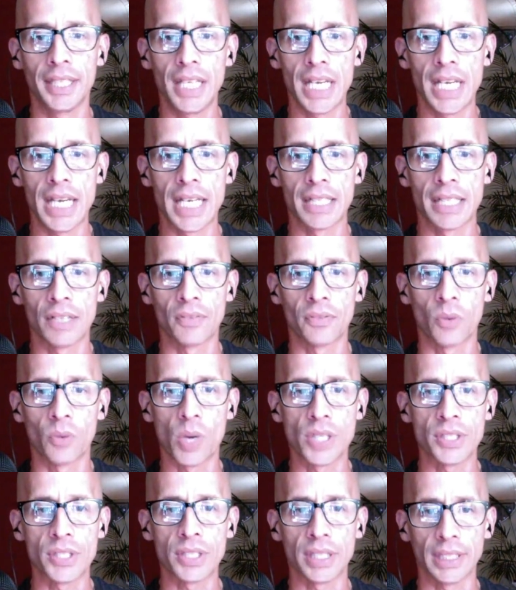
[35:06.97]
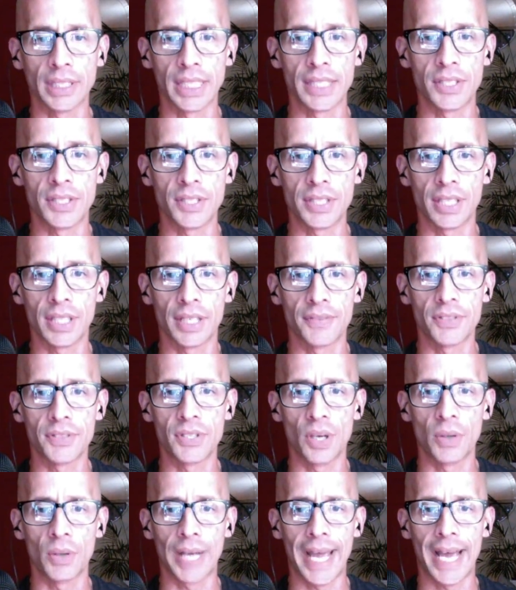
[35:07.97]
And unfortunately, the sheriffs
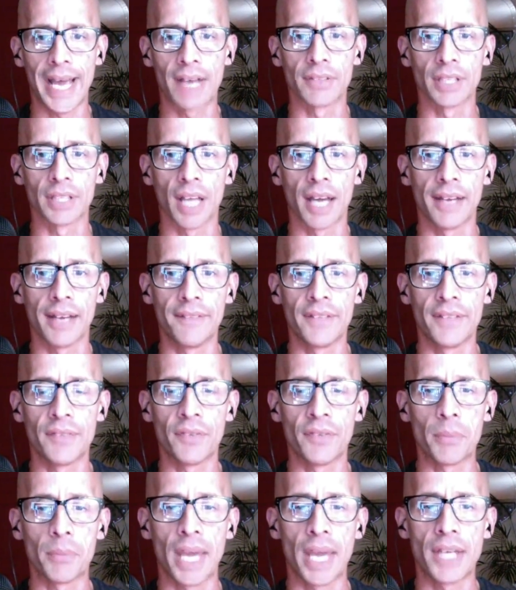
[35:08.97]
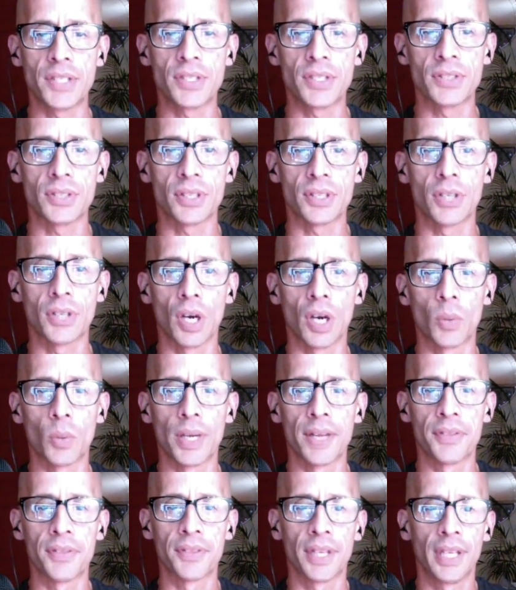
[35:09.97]
don't have a lot of information to go
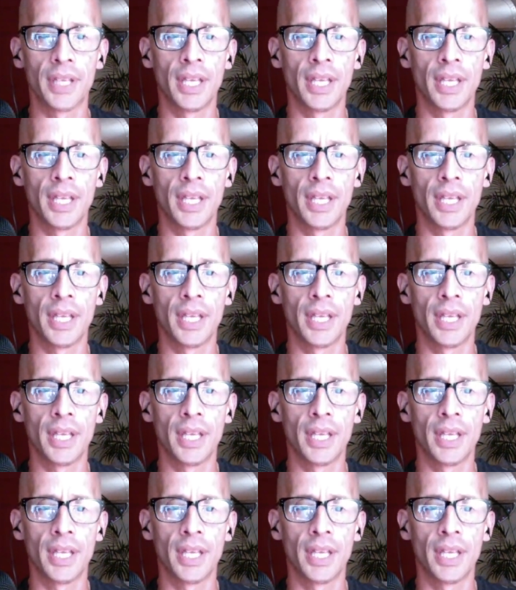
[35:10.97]
with,